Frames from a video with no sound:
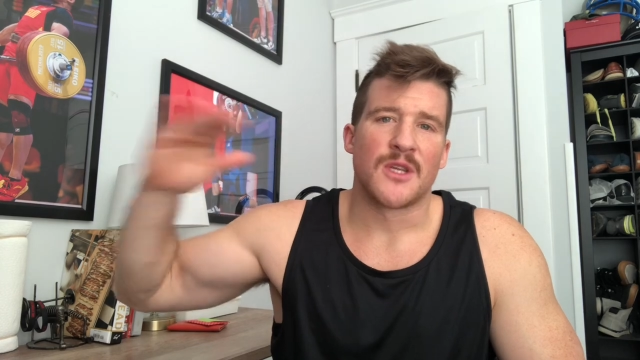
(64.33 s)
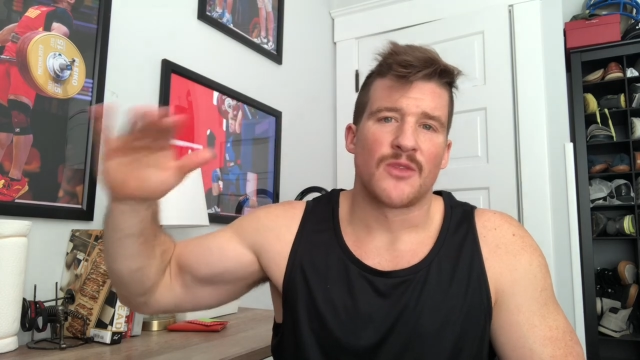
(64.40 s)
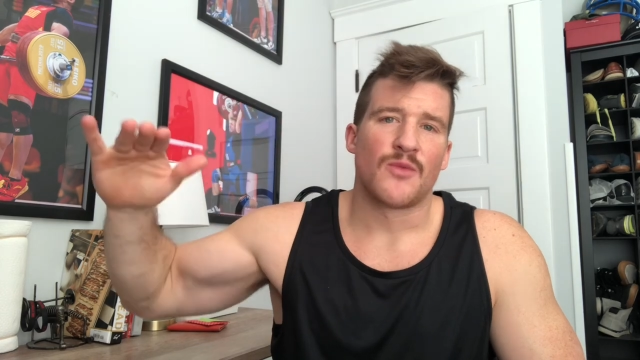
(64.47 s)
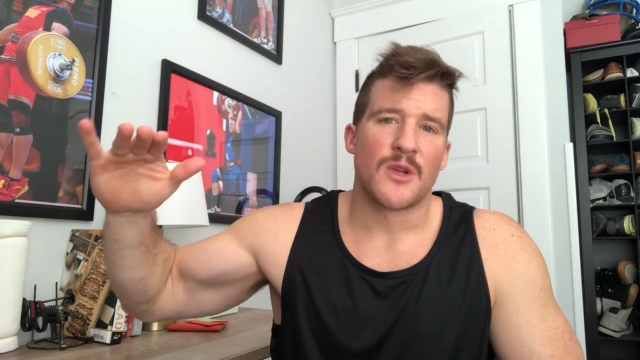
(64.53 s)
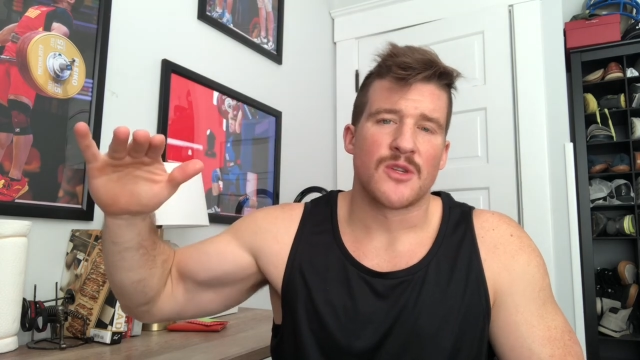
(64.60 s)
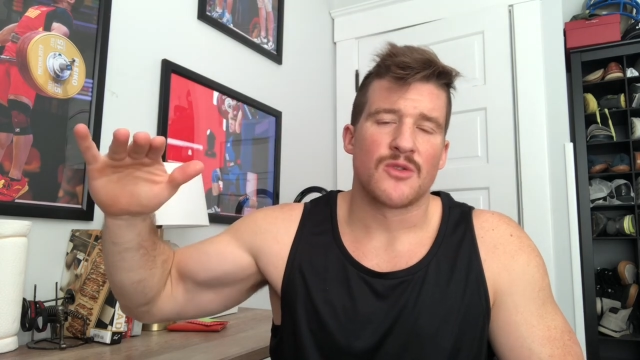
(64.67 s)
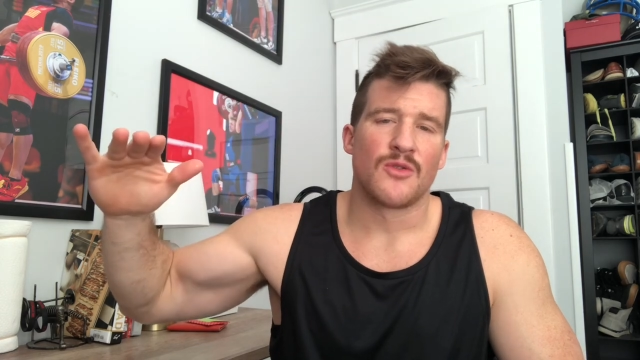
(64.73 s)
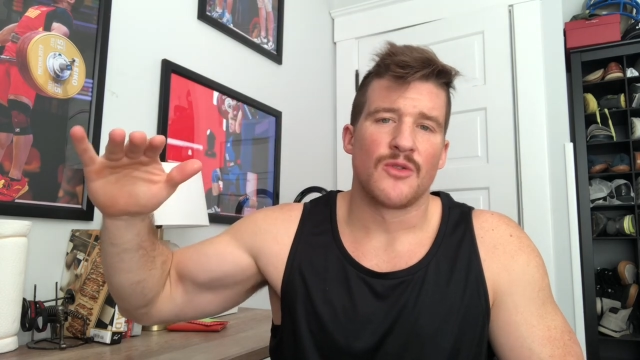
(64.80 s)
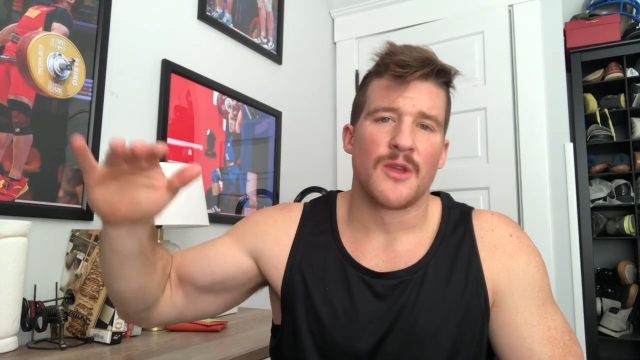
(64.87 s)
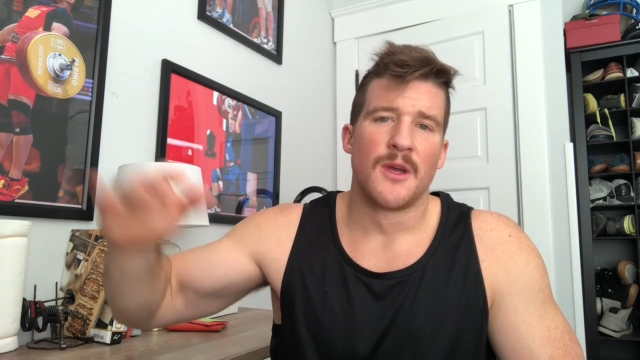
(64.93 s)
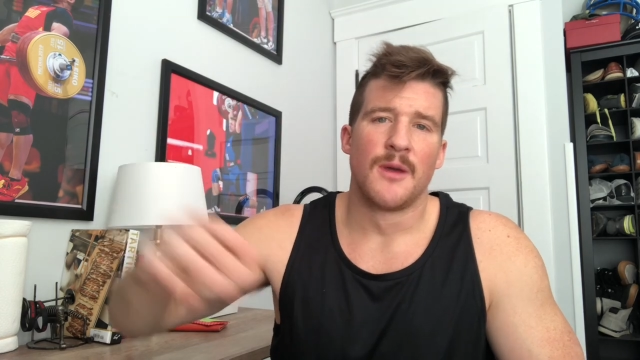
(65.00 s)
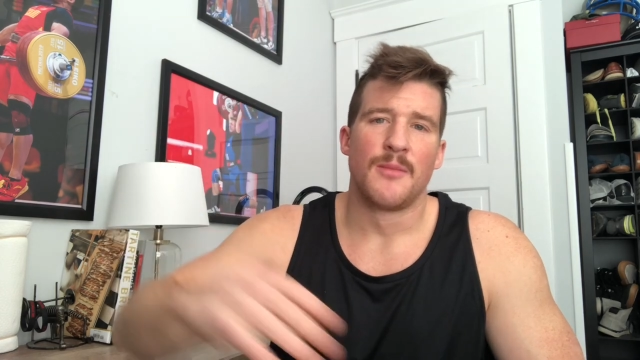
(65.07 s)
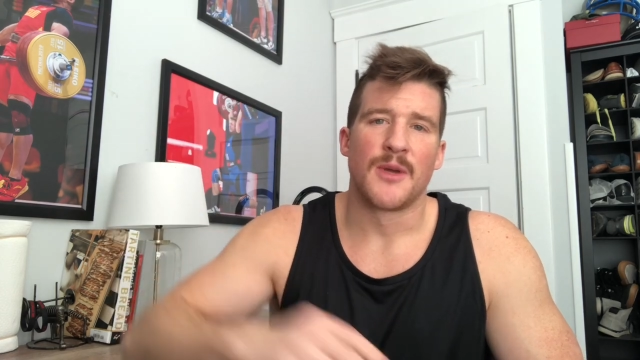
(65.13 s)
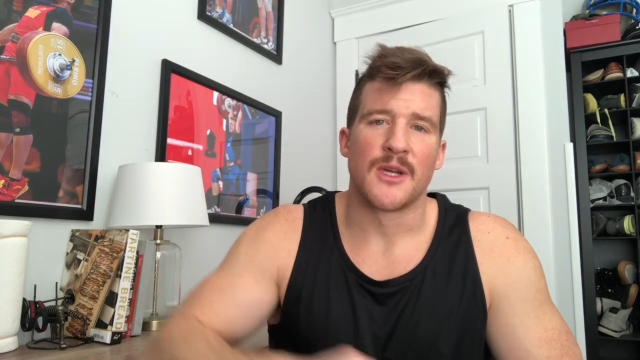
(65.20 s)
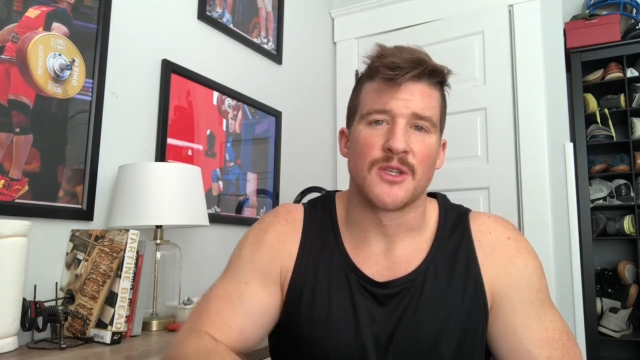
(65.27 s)
threshold
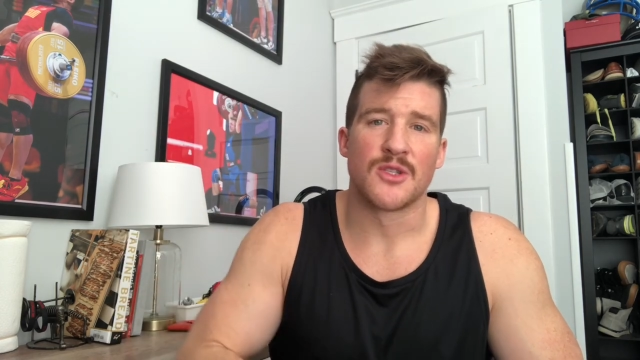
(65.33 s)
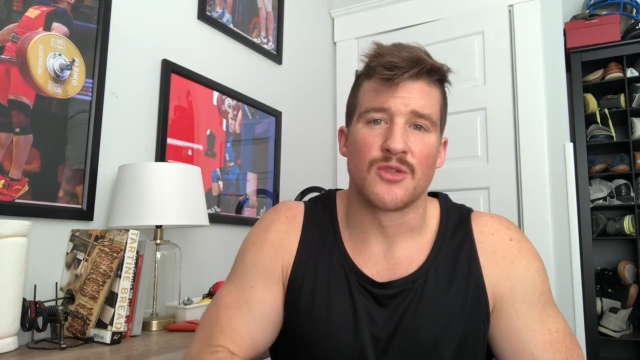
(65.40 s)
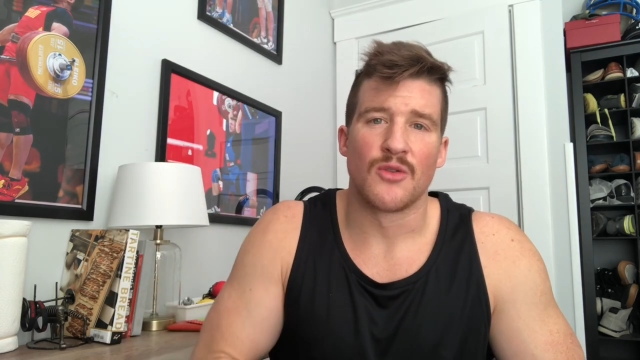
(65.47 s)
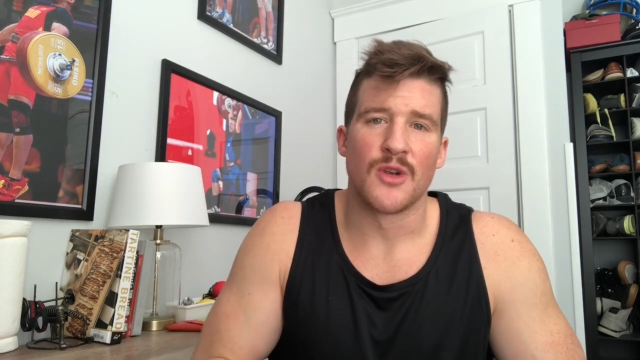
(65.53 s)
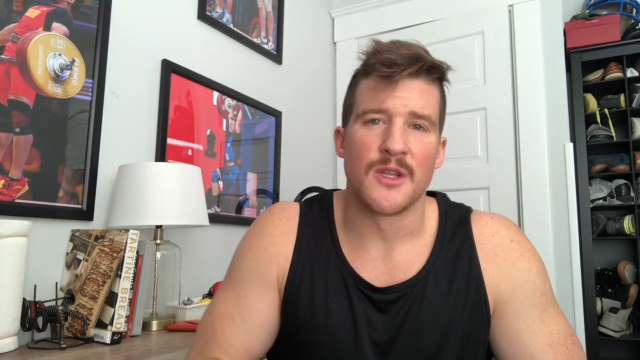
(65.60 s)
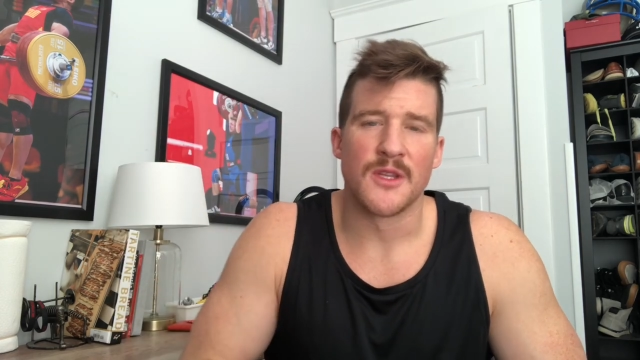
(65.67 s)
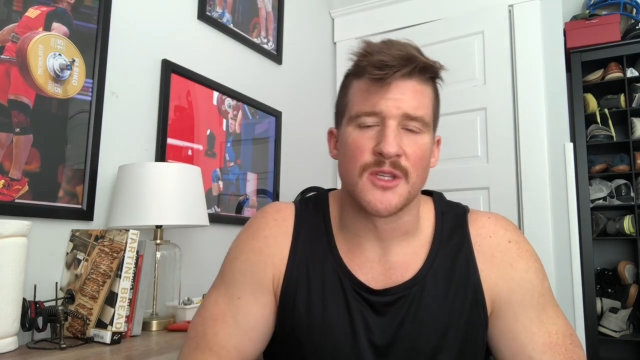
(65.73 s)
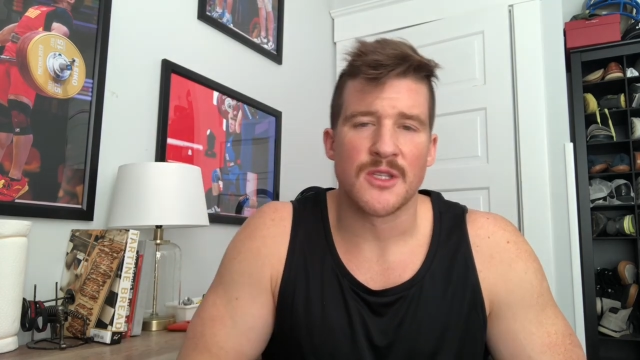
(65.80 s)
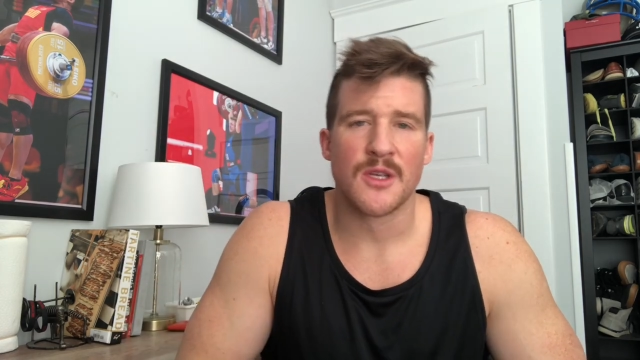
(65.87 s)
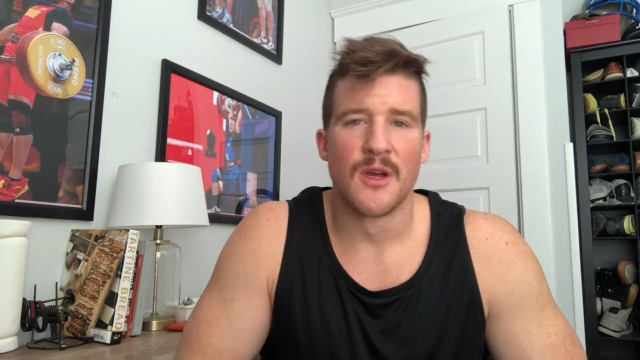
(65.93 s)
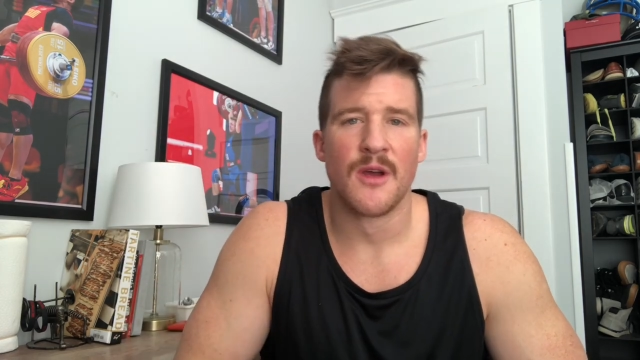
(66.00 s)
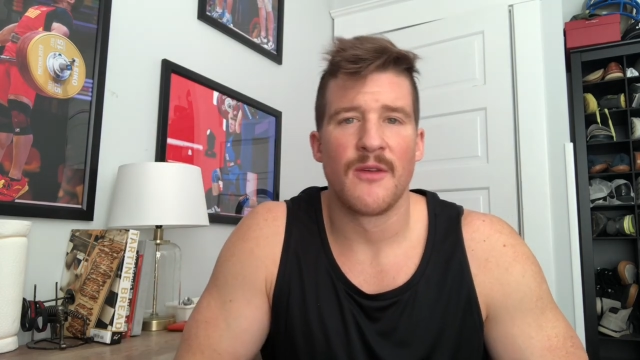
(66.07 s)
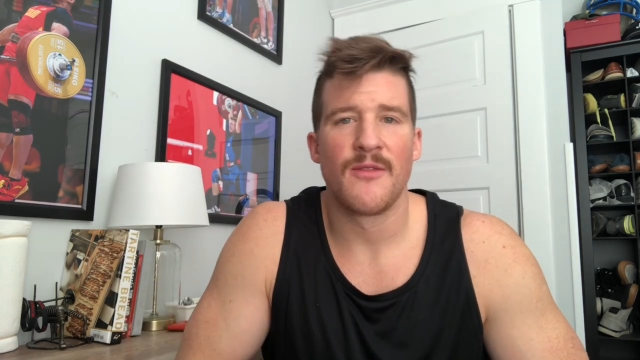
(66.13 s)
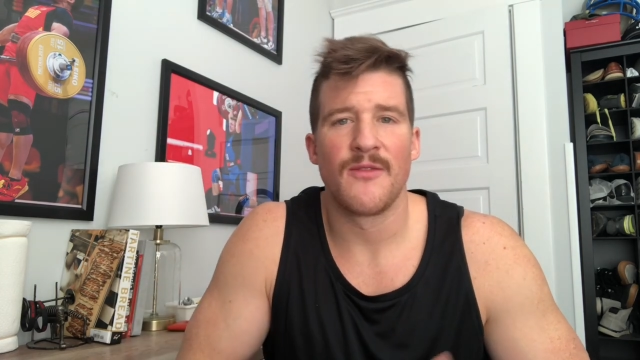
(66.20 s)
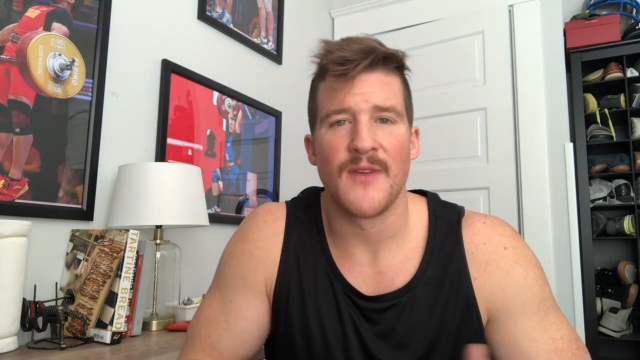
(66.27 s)
because during this
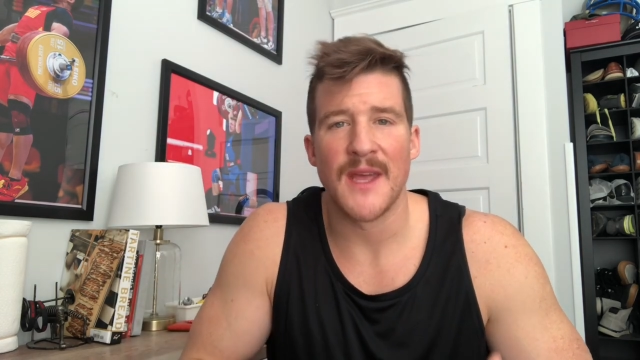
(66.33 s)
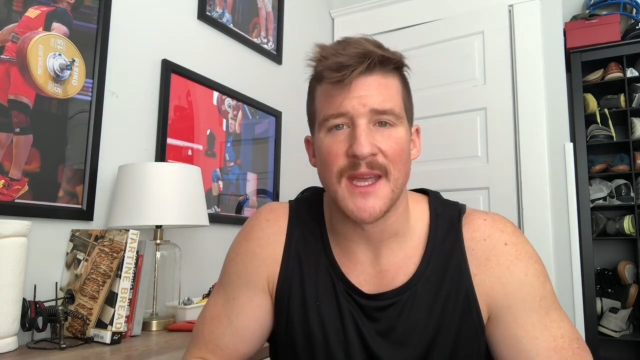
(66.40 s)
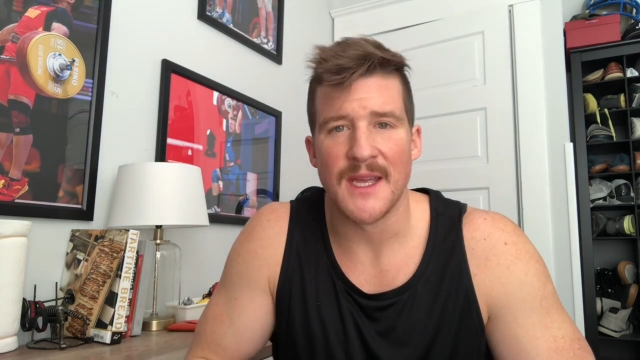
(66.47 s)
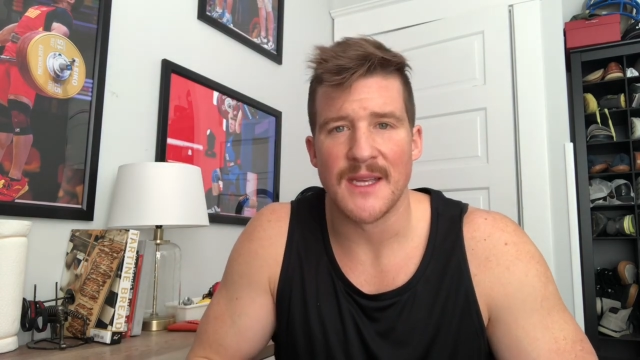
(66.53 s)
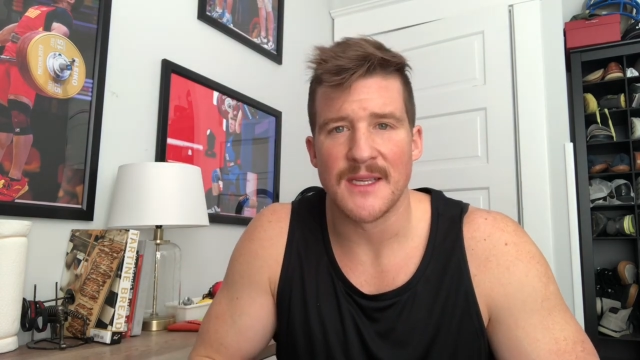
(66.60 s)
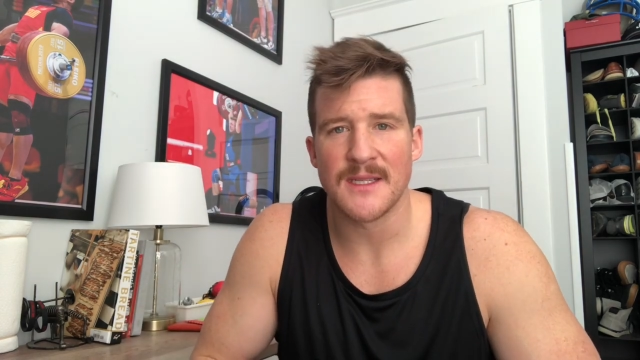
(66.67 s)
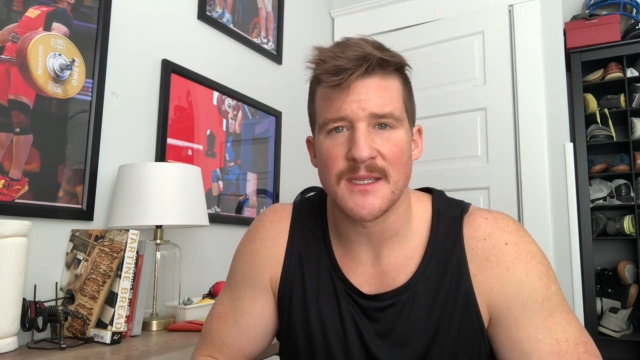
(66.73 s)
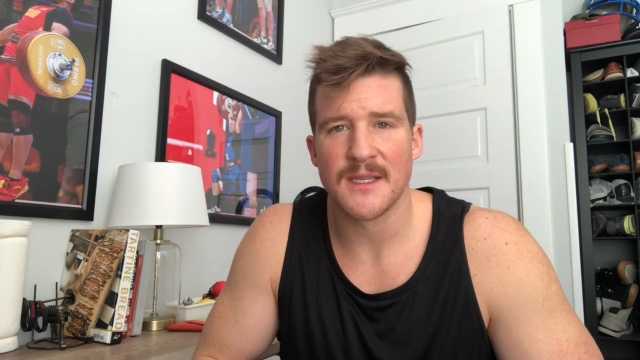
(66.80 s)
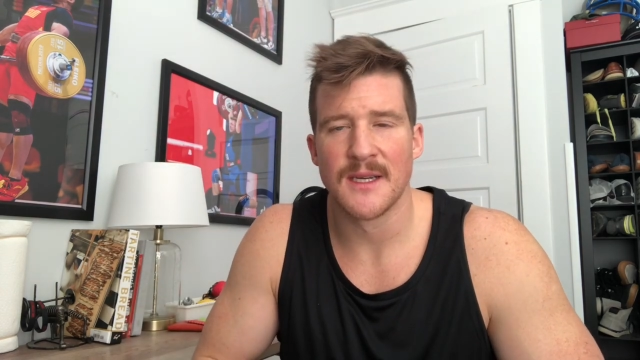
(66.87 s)
phase,